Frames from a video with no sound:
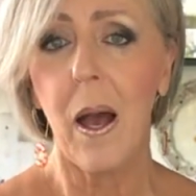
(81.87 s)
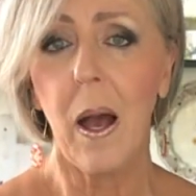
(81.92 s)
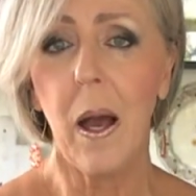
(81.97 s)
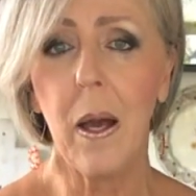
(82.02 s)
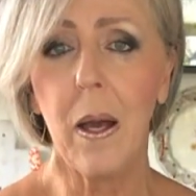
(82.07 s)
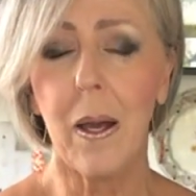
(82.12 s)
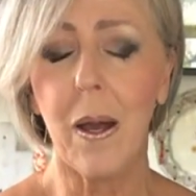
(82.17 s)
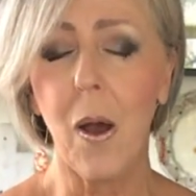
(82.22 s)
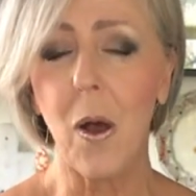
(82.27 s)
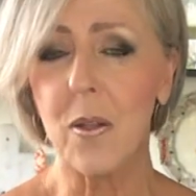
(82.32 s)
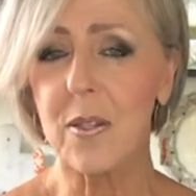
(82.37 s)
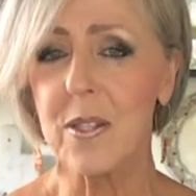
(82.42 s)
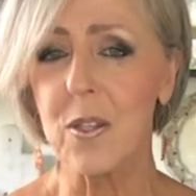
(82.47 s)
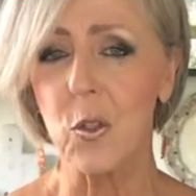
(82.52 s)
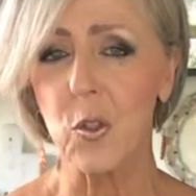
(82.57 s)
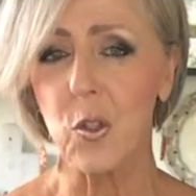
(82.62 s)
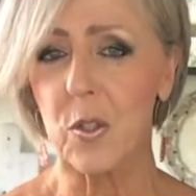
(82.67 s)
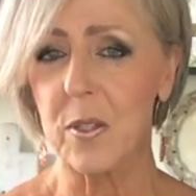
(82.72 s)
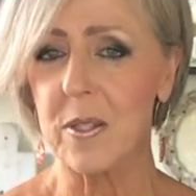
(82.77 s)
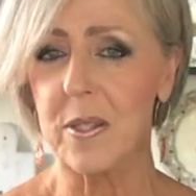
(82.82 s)

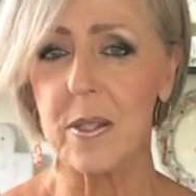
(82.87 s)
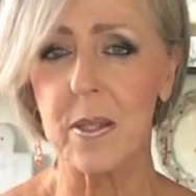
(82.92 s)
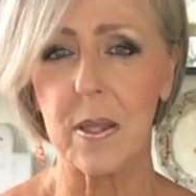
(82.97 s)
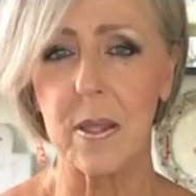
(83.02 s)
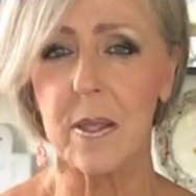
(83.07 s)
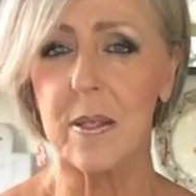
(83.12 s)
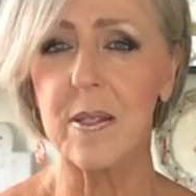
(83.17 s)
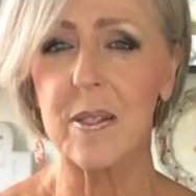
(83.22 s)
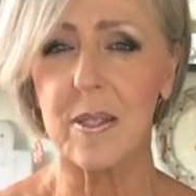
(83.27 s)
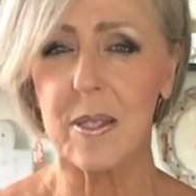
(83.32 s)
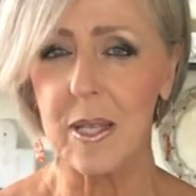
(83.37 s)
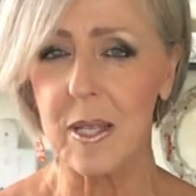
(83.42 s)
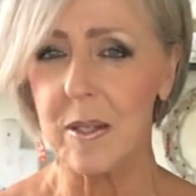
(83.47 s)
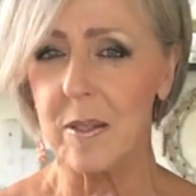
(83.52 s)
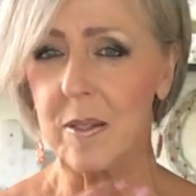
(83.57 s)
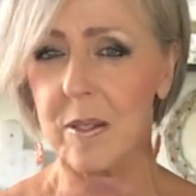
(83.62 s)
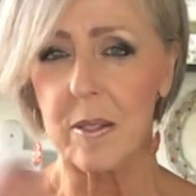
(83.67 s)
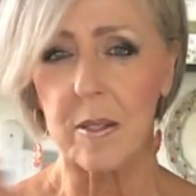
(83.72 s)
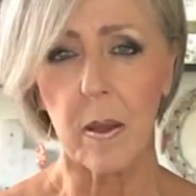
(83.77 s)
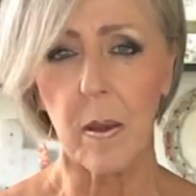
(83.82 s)
Also, just the
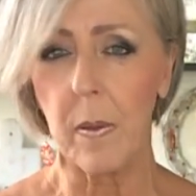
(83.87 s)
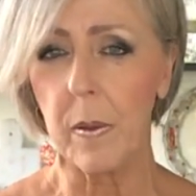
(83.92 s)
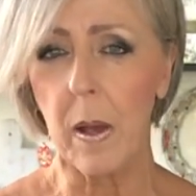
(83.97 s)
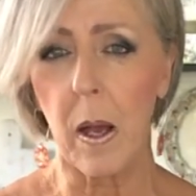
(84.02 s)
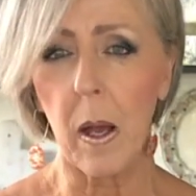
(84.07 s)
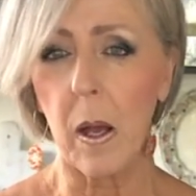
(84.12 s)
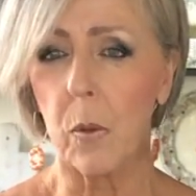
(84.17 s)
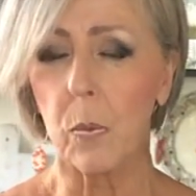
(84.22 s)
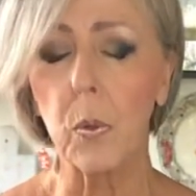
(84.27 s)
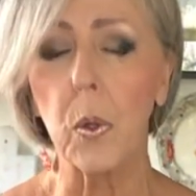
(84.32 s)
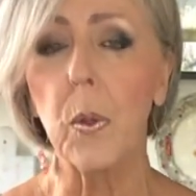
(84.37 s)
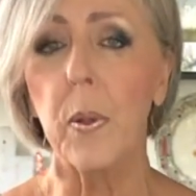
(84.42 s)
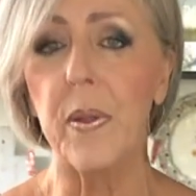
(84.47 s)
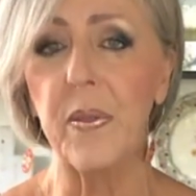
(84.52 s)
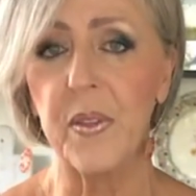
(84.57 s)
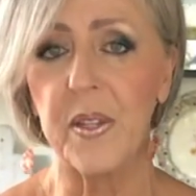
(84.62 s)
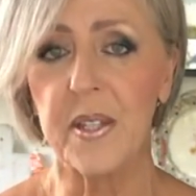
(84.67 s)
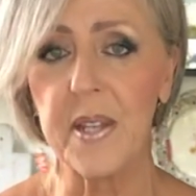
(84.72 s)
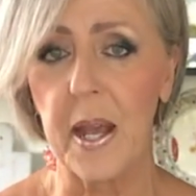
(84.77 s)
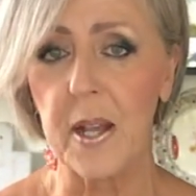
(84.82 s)
seeds
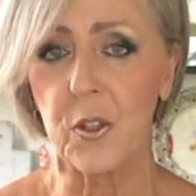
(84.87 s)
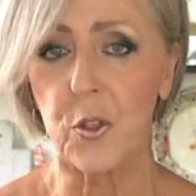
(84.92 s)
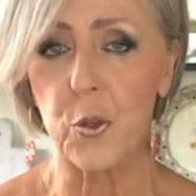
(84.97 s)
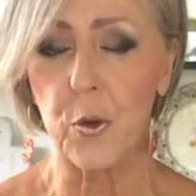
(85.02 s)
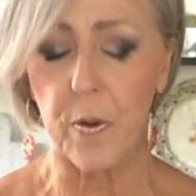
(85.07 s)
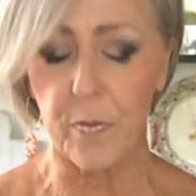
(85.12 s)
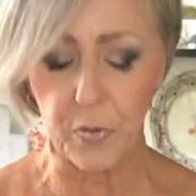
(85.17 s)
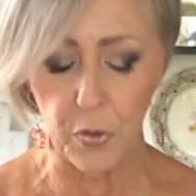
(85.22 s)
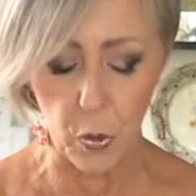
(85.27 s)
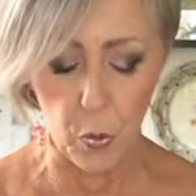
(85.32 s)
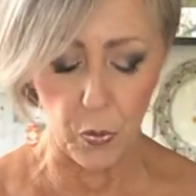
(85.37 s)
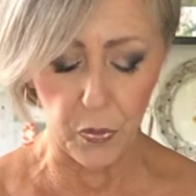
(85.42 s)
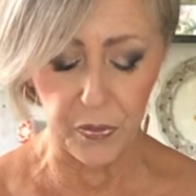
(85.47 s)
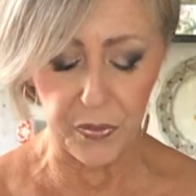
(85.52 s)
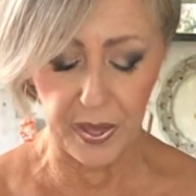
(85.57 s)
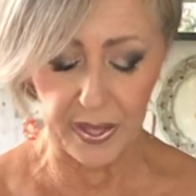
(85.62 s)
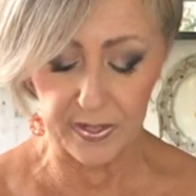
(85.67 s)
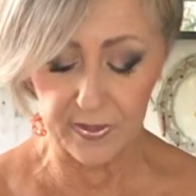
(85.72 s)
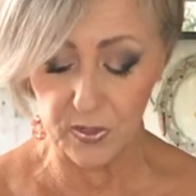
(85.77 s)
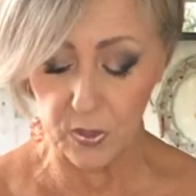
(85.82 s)
ruin the texture of the whole
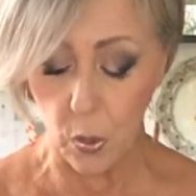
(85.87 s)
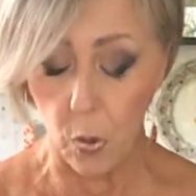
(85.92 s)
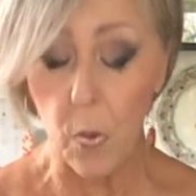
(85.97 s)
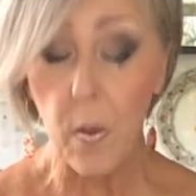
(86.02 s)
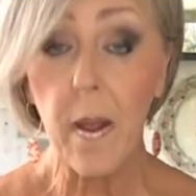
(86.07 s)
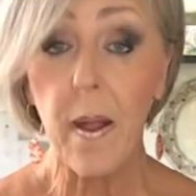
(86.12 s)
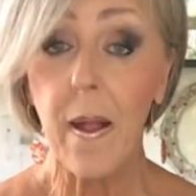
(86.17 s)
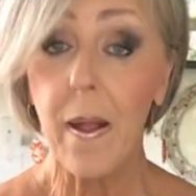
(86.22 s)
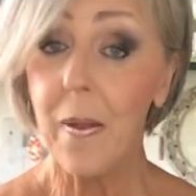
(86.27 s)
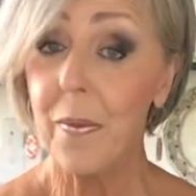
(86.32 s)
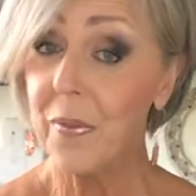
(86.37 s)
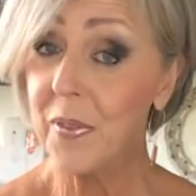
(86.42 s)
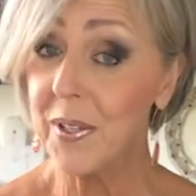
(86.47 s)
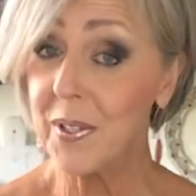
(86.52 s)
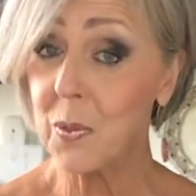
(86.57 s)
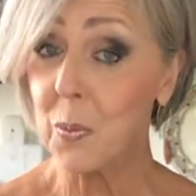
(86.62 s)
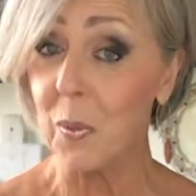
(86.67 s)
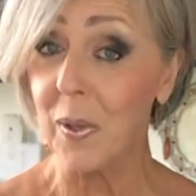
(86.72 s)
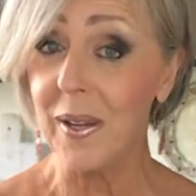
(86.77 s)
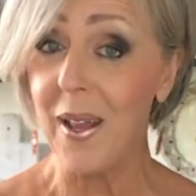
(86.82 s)
thing. So
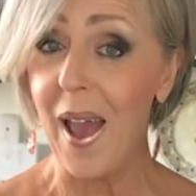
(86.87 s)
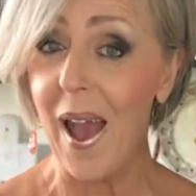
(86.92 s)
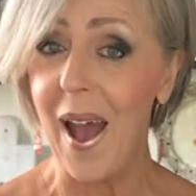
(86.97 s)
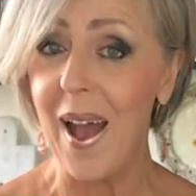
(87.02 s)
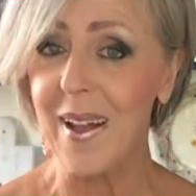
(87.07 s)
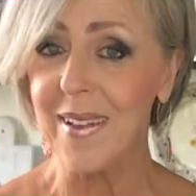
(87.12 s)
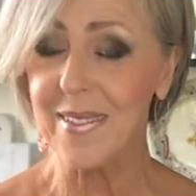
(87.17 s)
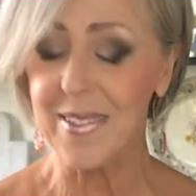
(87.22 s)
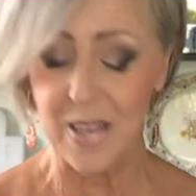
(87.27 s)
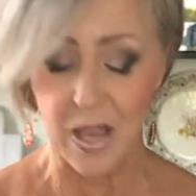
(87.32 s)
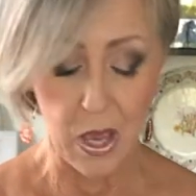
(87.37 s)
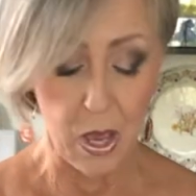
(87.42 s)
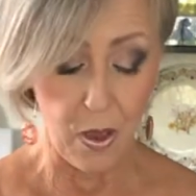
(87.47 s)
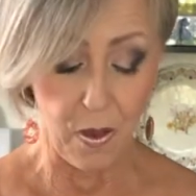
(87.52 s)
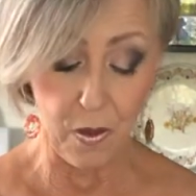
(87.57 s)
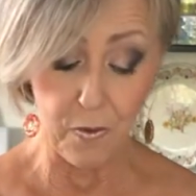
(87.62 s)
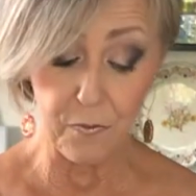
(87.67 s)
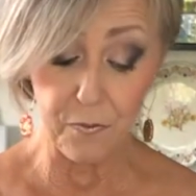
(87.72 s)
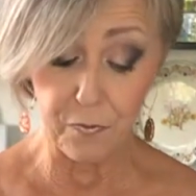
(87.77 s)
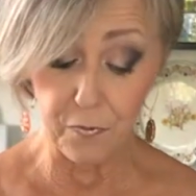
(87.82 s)
this one has
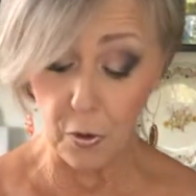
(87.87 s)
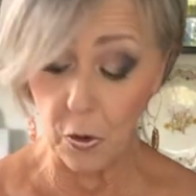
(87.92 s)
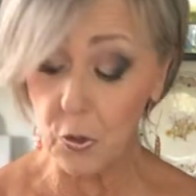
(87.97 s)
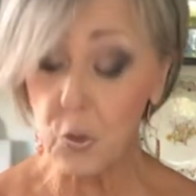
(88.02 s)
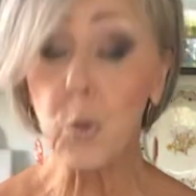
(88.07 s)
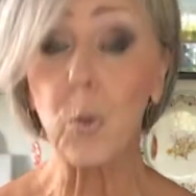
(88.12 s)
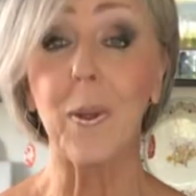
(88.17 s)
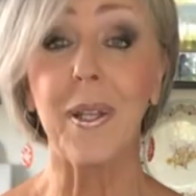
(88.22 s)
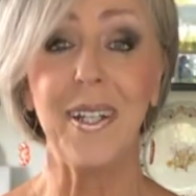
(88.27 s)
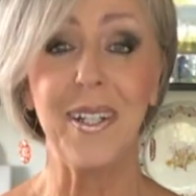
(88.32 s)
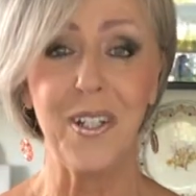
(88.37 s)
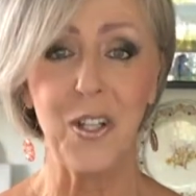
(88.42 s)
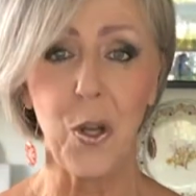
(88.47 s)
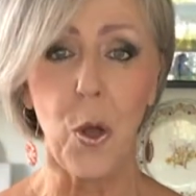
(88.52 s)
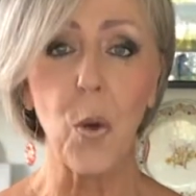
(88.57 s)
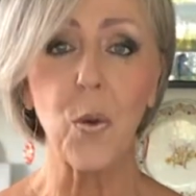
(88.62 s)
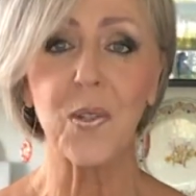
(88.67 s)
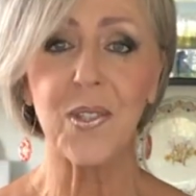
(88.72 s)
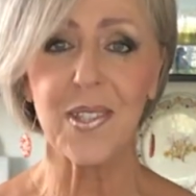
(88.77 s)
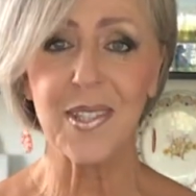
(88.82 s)
virtually
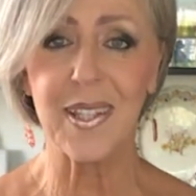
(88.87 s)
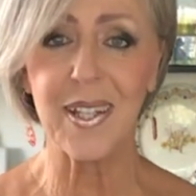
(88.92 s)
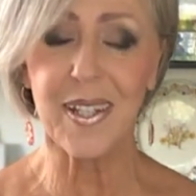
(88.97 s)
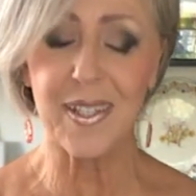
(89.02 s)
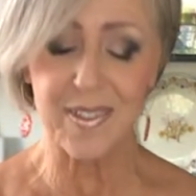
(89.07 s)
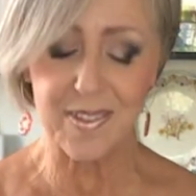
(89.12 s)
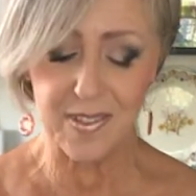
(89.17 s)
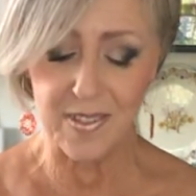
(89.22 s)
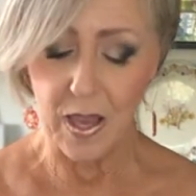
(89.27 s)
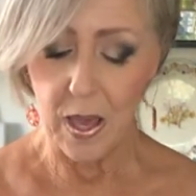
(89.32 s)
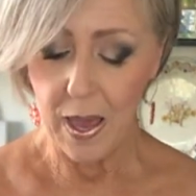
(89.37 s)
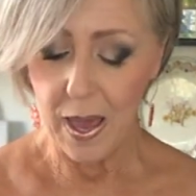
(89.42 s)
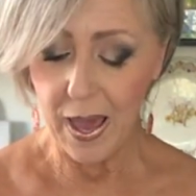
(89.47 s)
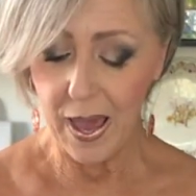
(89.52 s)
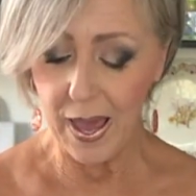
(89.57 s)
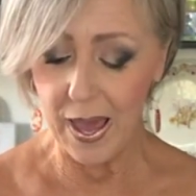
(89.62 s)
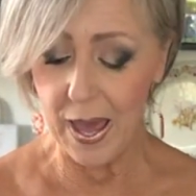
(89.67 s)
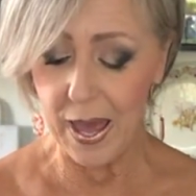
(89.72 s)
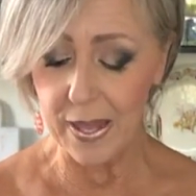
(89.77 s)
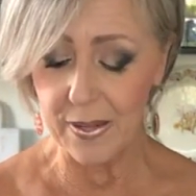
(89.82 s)
no seeds,
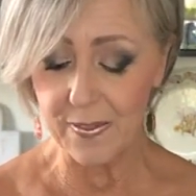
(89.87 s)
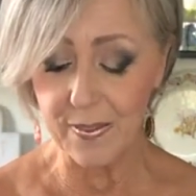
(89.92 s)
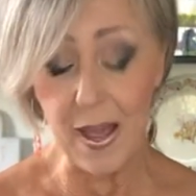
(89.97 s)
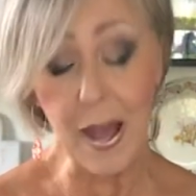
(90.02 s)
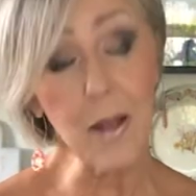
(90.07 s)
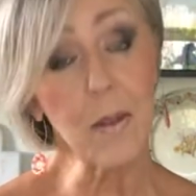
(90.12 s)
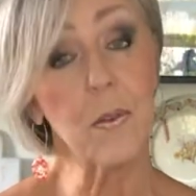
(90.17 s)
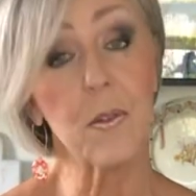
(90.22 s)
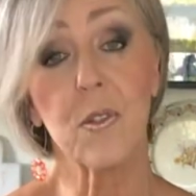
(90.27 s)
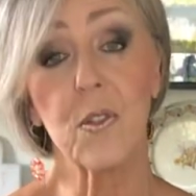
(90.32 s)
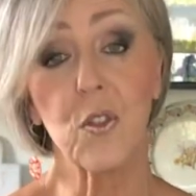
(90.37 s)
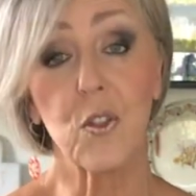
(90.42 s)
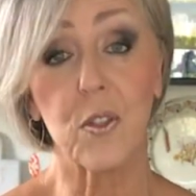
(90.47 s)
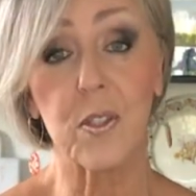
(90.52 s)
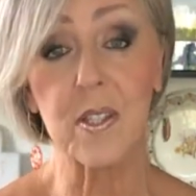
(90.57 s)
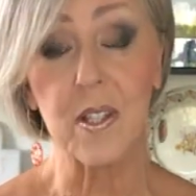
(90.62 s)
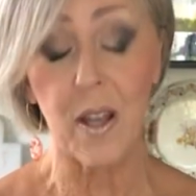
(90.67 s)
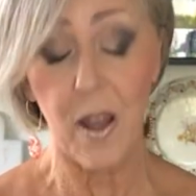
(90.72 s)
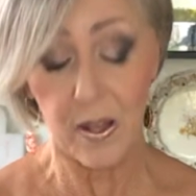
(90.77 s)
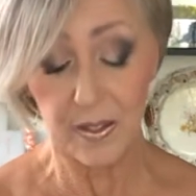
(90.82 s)
and that was
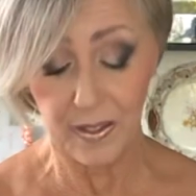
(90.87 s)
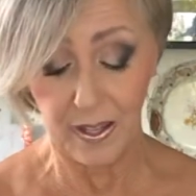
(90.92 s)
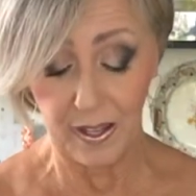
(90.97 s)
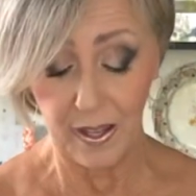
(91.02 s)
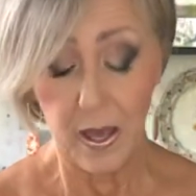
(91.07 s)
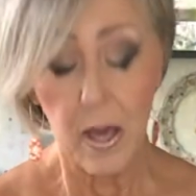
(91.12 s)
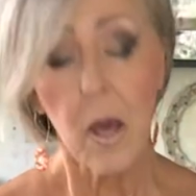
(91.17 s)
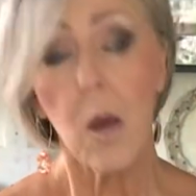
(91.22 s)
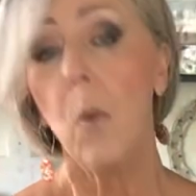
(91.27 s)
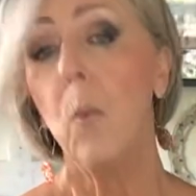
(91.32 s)
just lucky.